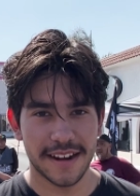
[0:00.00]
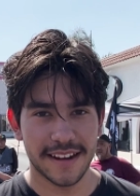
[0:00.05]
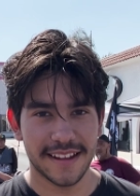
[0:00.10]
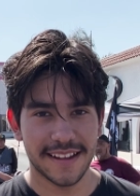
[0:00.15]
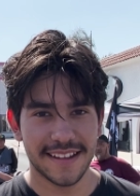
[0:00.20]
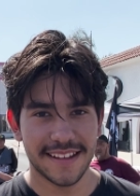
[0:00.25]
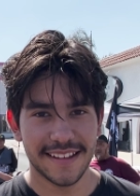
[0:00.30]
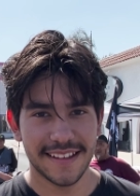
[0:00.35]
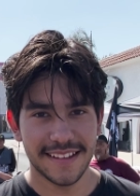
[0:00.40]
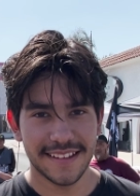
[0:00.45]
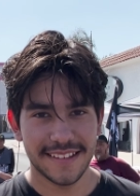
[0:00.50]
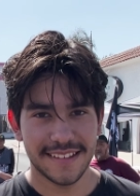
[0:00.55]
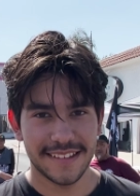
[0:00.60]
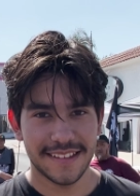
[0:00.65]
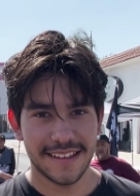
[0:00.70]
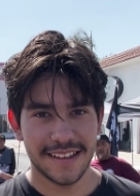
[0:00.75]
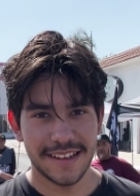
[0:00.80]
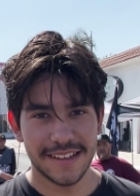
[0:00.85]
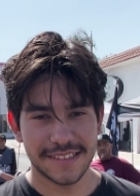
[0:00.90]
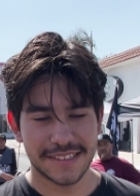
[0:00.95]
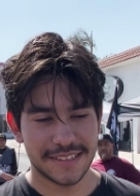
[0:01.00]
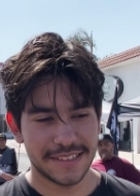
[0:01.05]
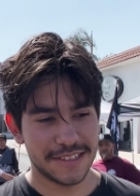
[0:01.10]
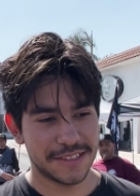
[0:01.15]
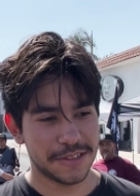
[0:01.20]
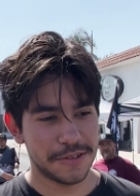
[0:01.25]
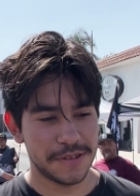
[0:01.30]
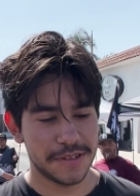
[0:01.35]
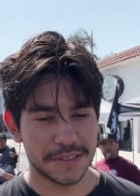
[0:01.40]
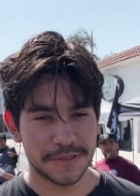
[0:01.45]
riding. Yeah. It's,
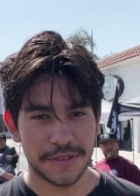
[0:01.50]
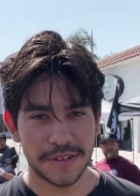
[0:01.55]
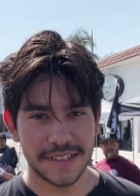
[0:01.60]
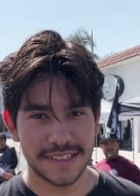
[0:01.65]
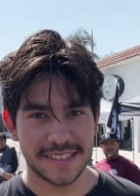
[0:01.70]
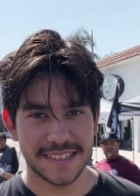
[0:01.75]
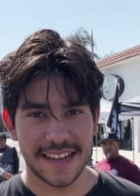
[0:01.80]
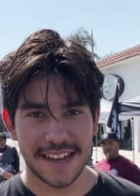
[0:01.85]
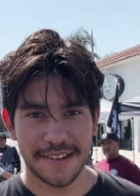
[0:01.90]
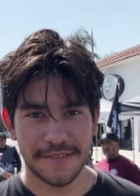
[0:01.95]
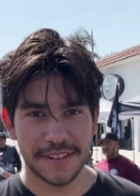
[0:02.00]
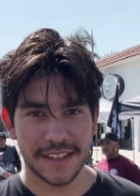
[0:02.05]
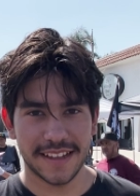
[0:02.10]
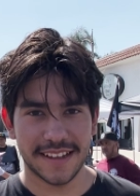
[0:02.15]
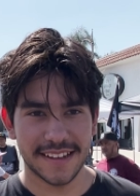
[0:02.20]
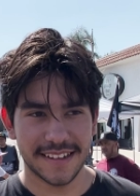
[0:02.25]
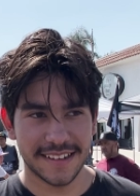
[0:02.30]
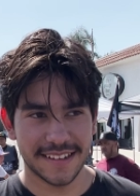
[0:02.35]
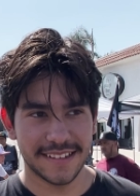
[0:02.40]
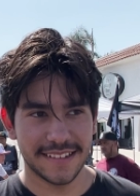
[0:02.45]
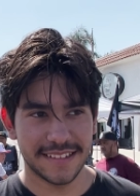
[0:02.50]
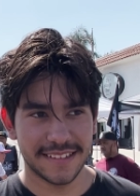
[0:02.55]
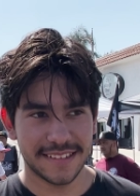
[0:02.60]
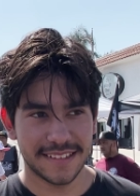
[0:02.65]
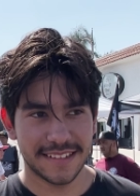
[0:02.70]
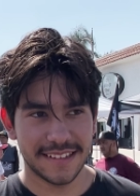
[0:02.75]
it's always fun to have, like, a...